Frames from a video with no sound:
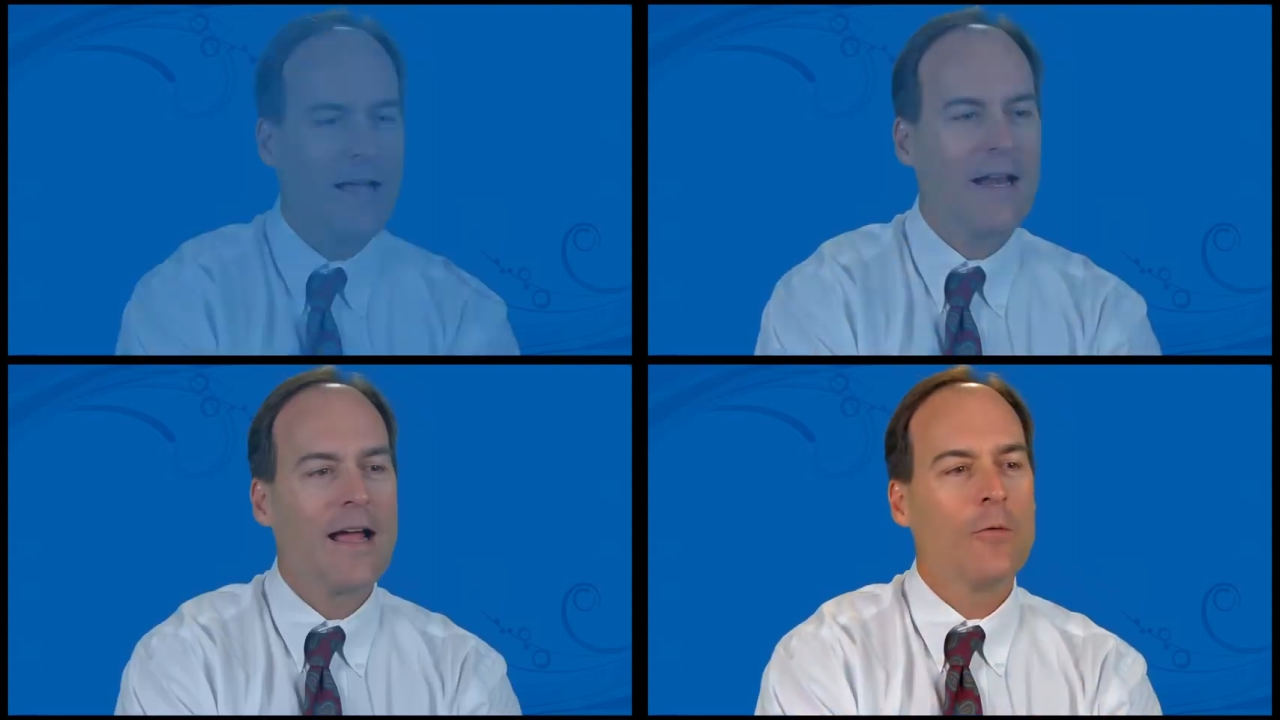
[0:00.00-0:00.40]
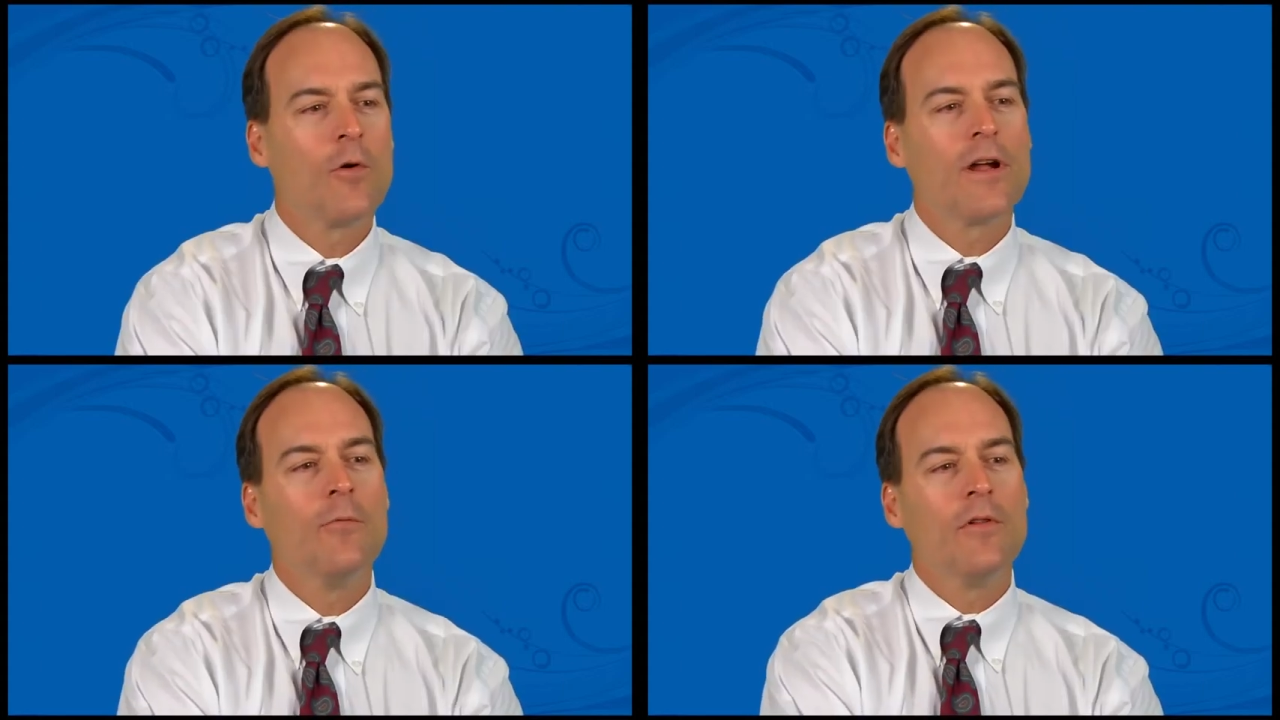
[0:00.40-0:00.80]
I like
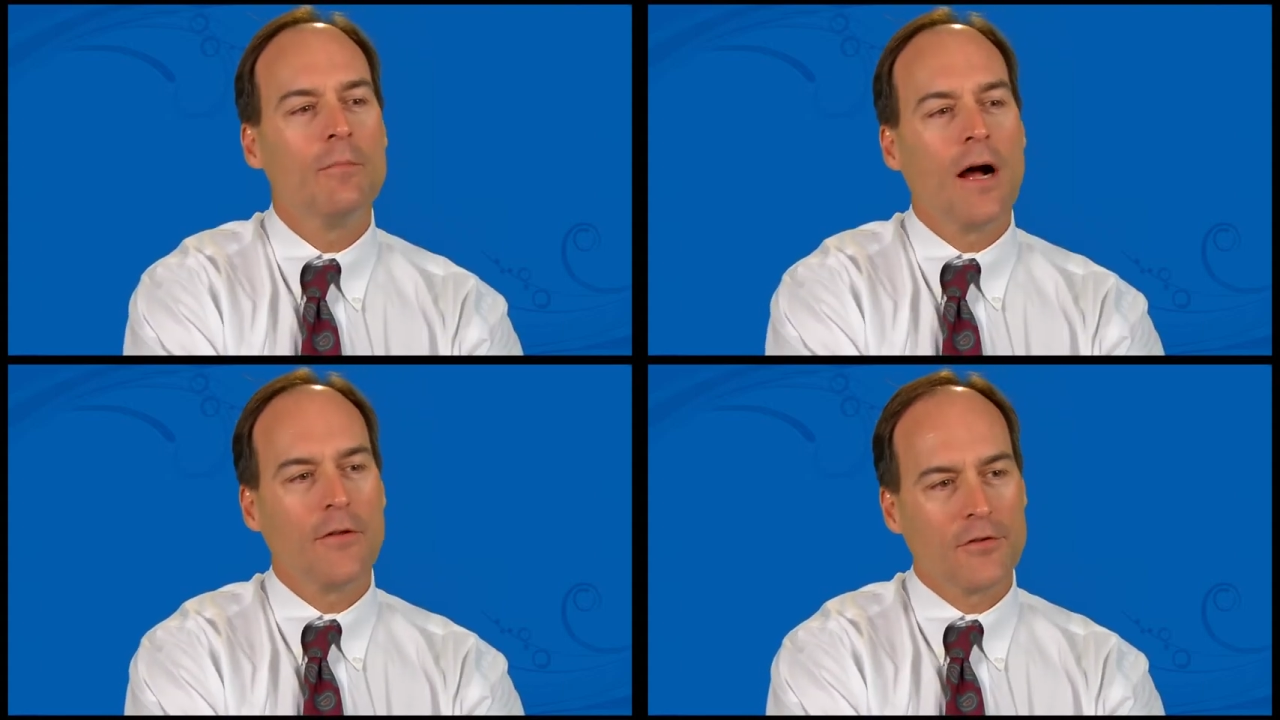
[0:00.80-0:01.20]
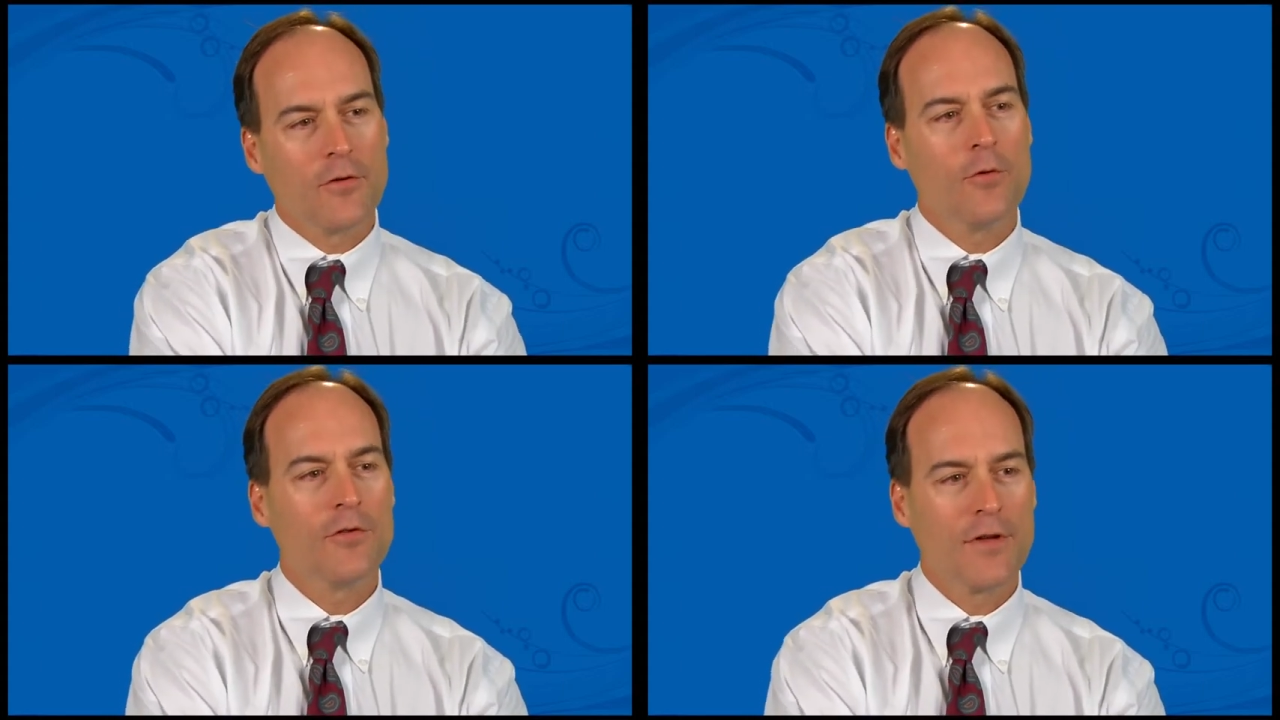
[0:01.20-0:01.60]
working with Bon
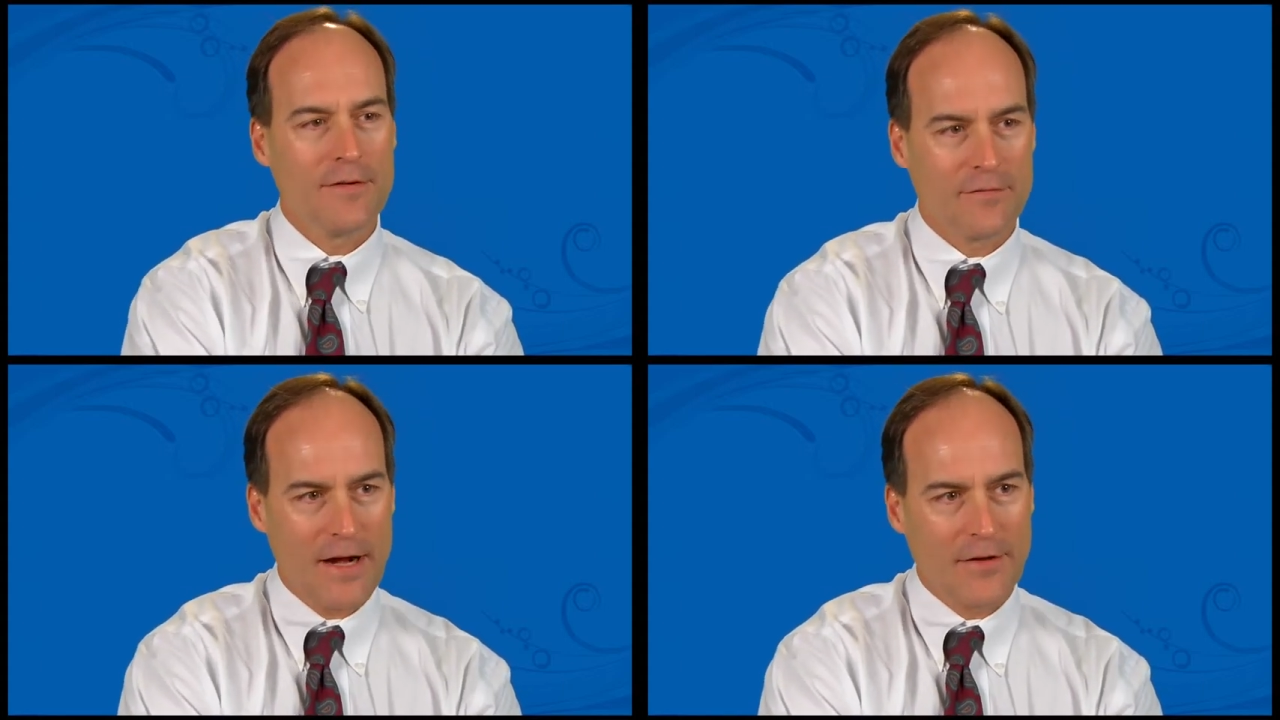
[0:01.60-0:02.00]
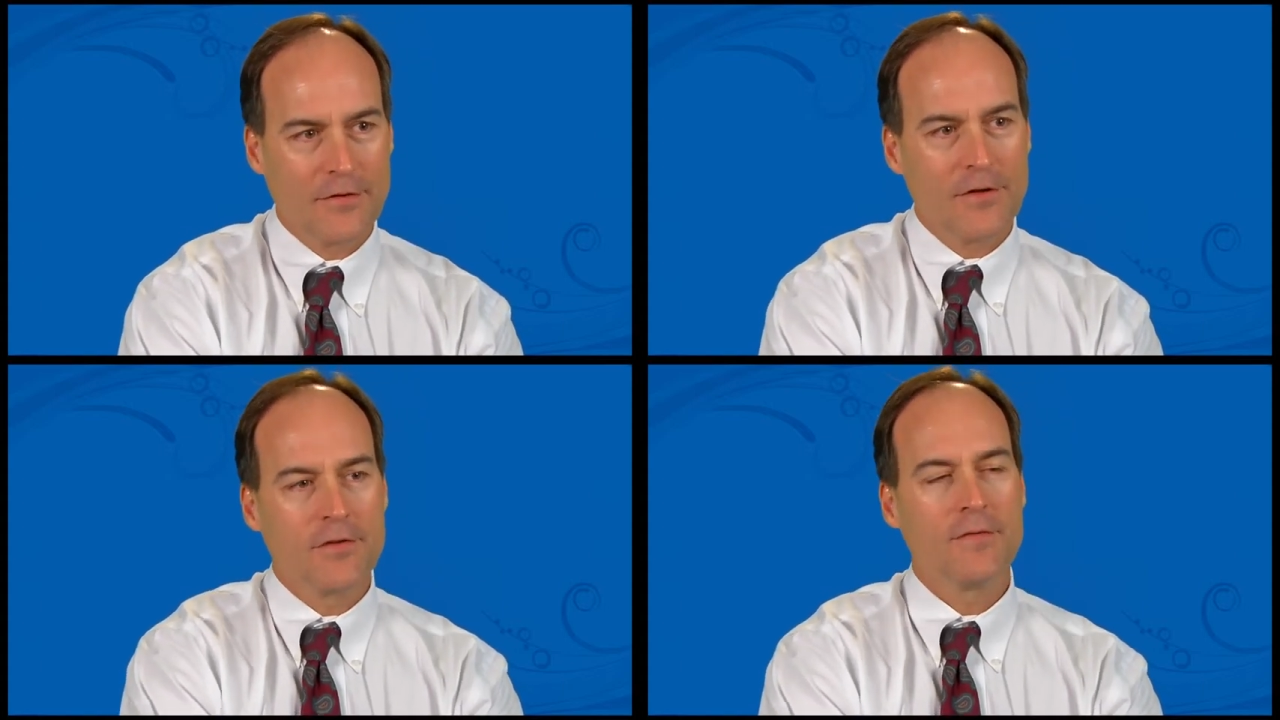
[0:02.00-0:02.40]
Secours St.
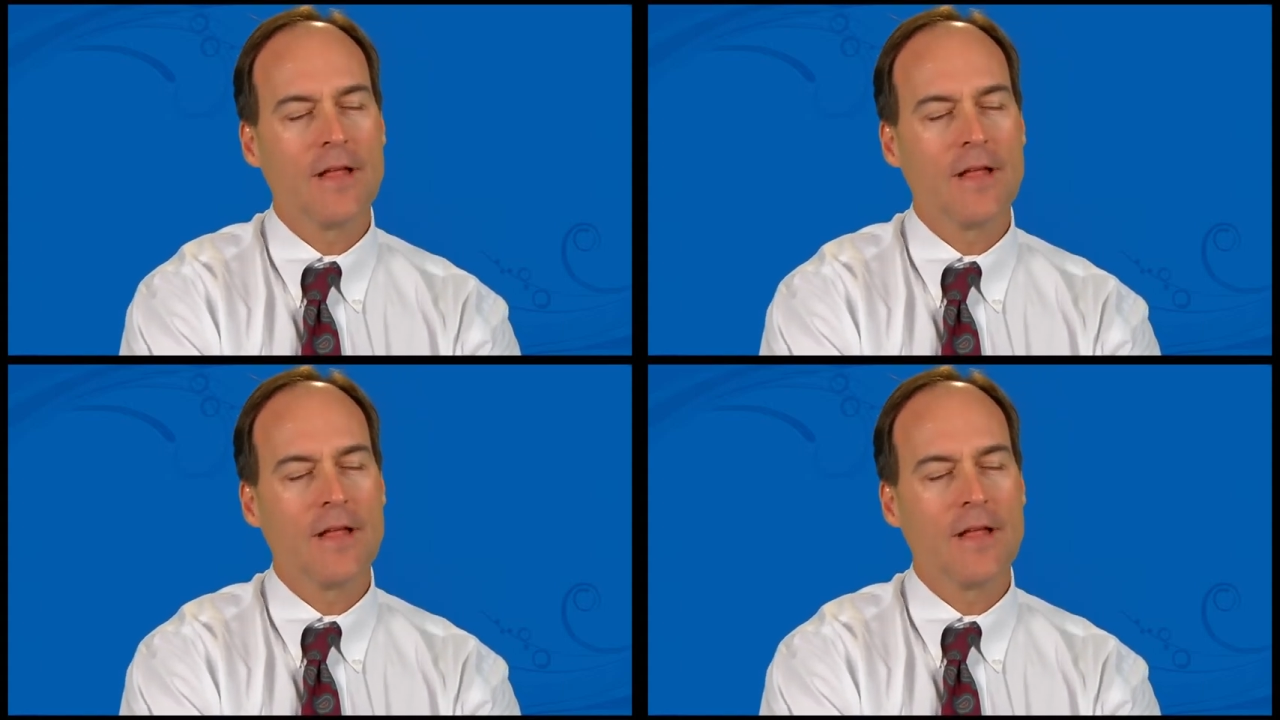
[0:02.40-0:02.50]
Francis.